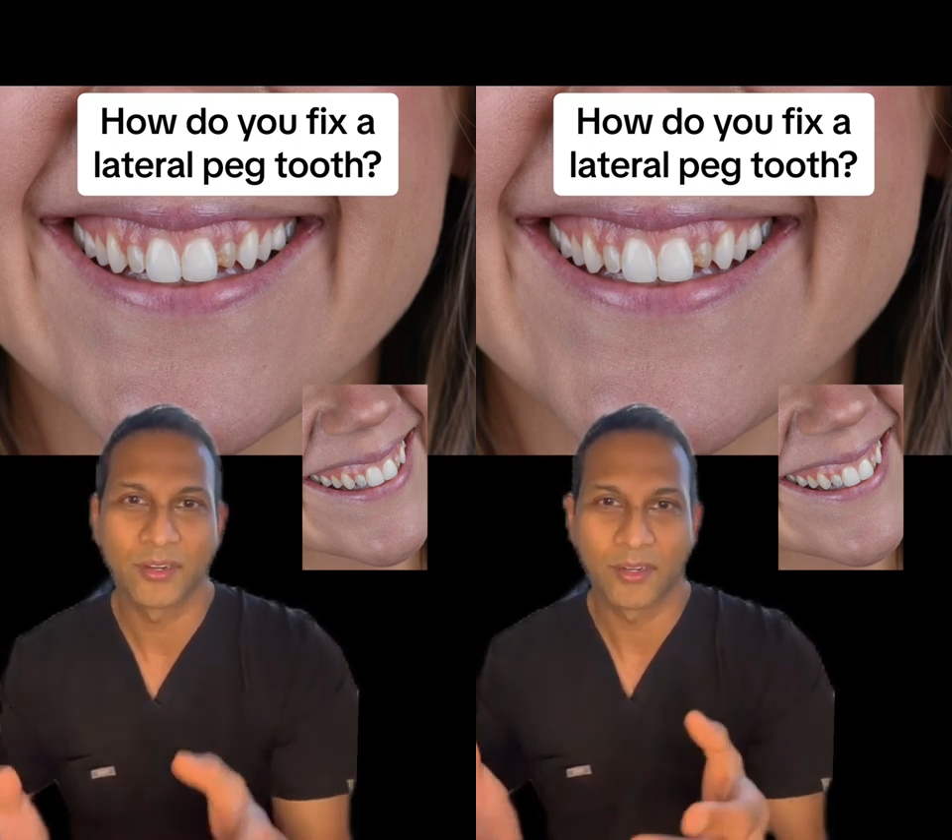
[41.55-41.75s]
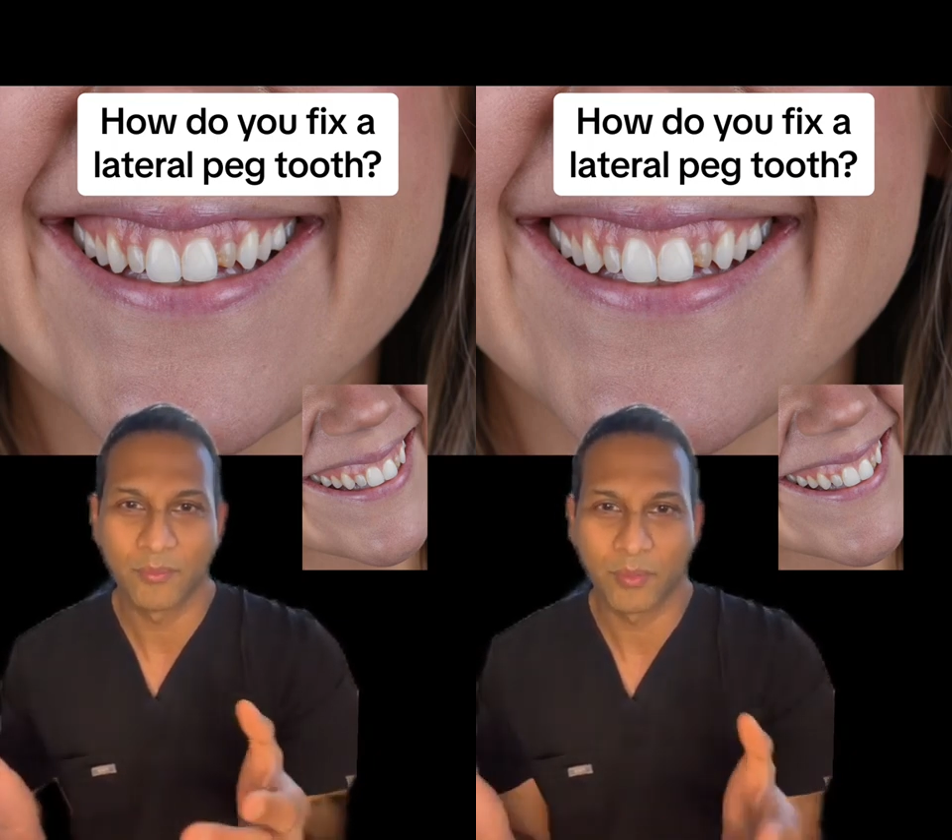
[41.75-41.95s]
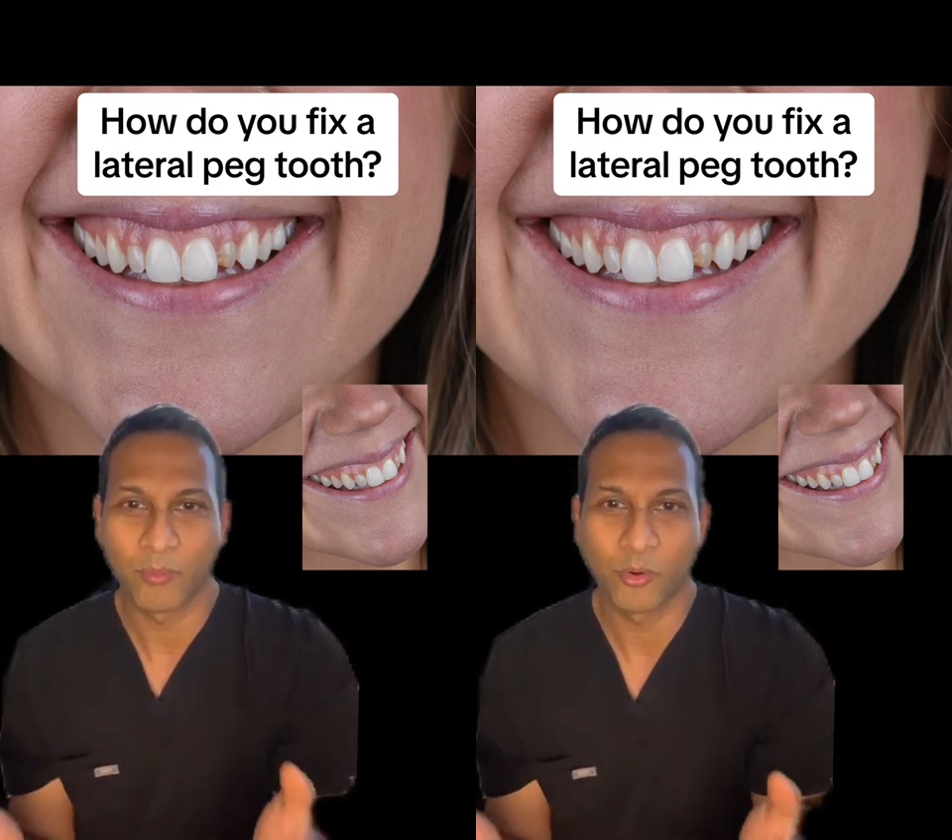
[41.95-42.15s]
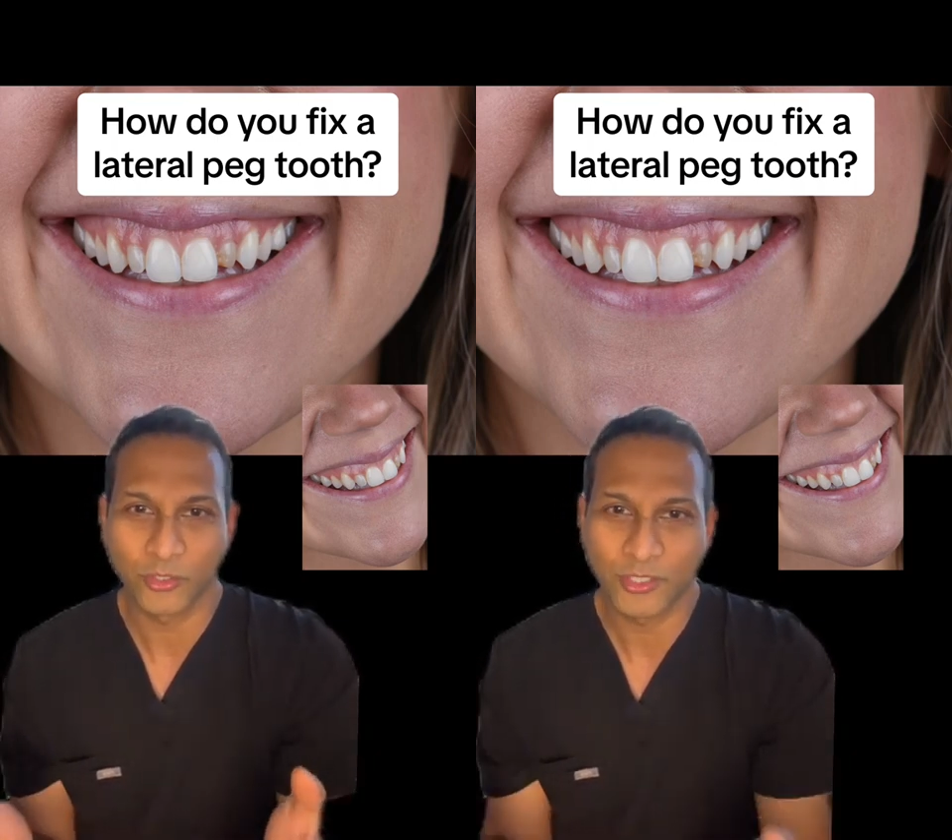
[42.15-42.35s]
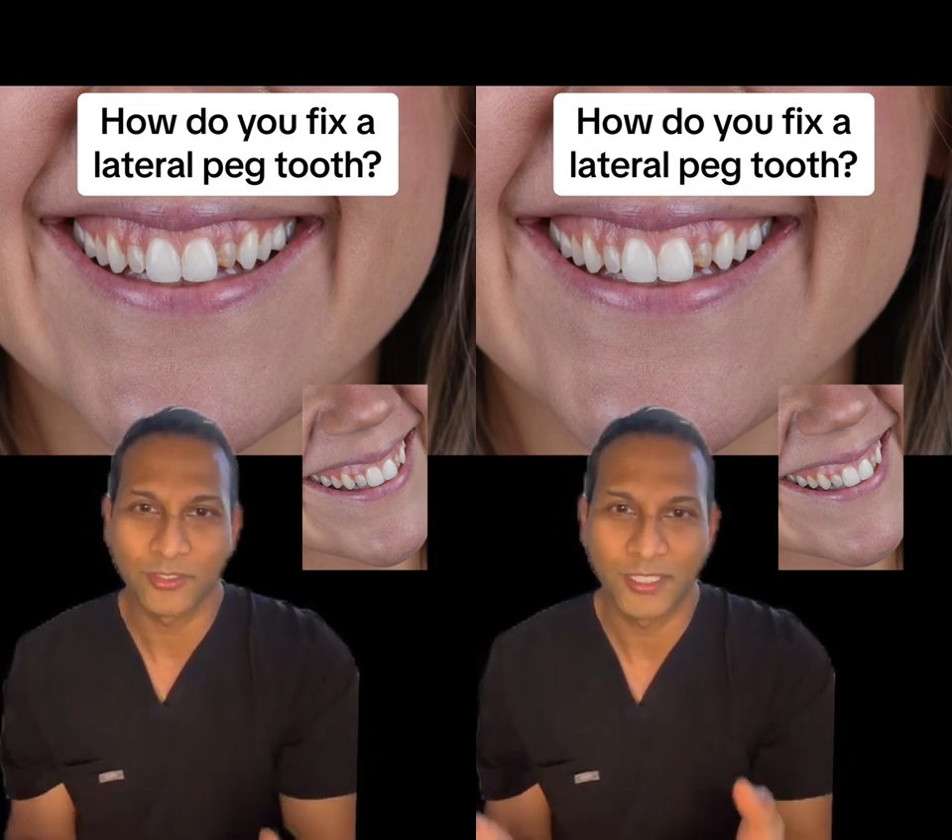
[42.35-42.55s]

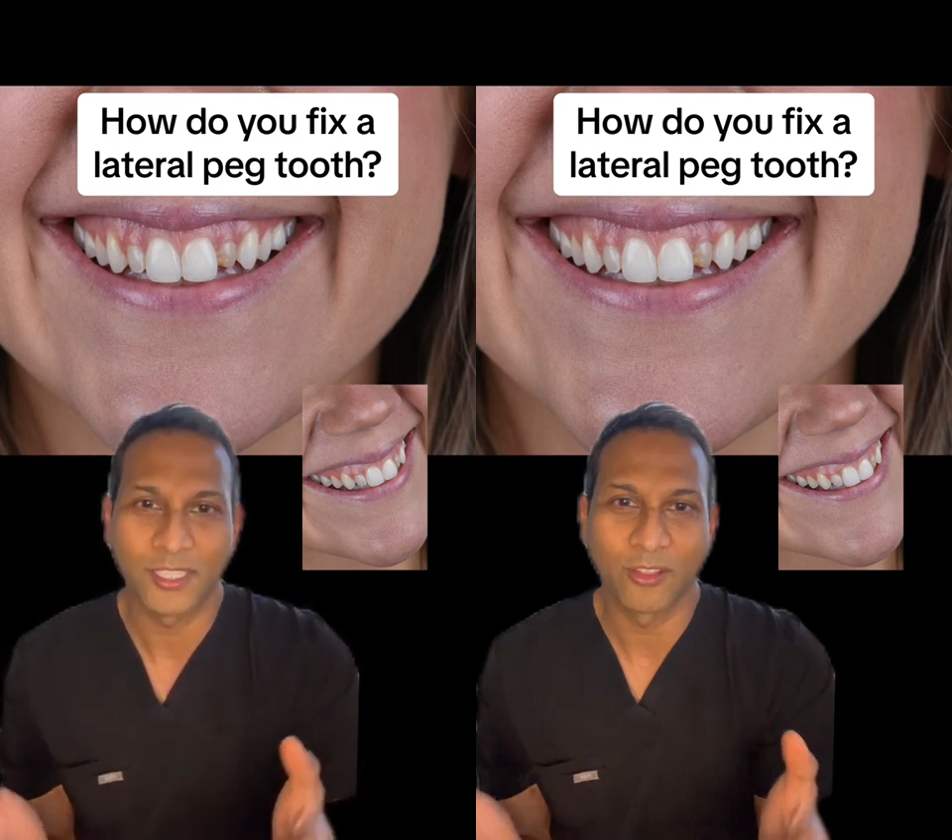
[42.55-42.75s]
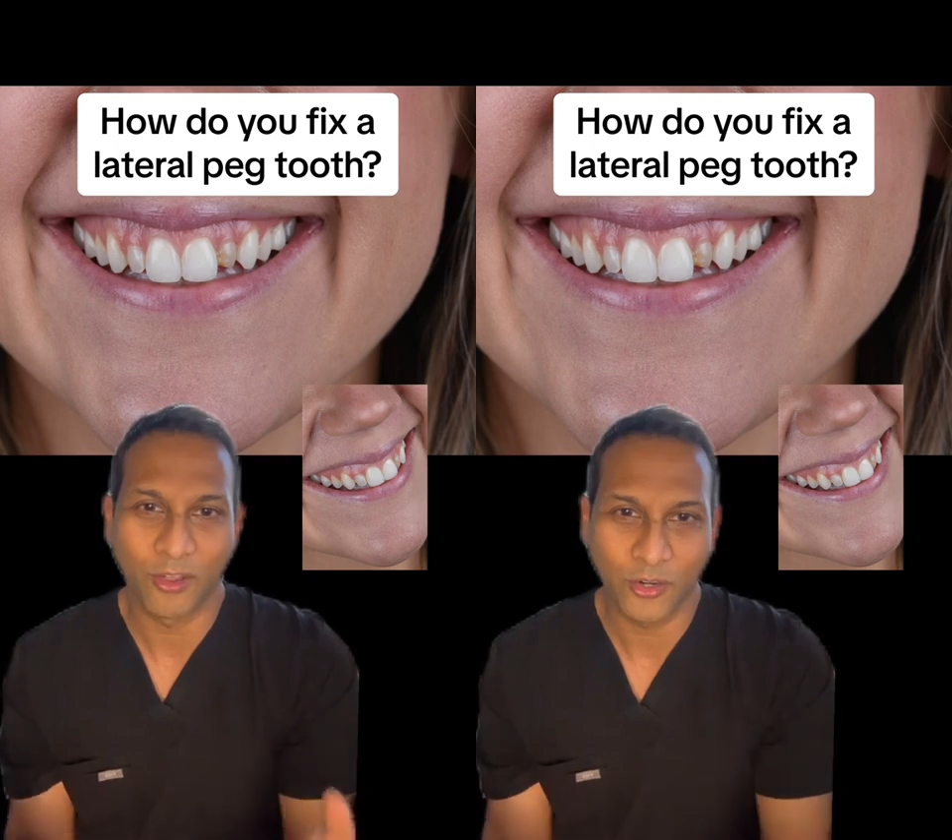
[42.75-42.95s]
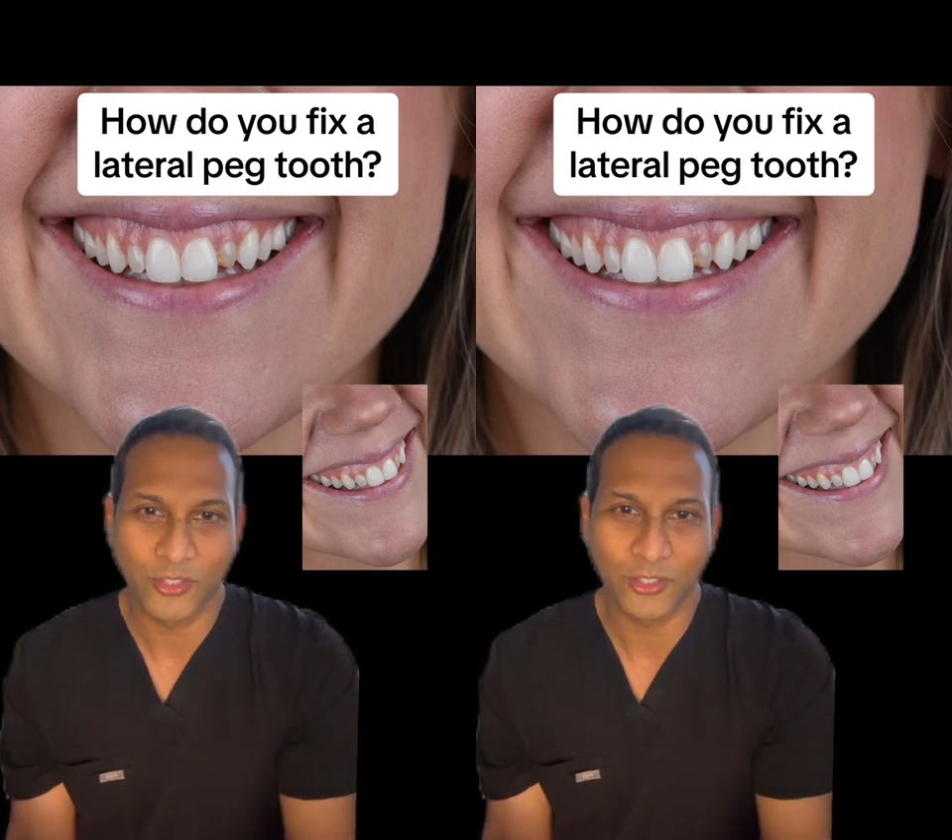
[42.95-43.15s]
proportionally larger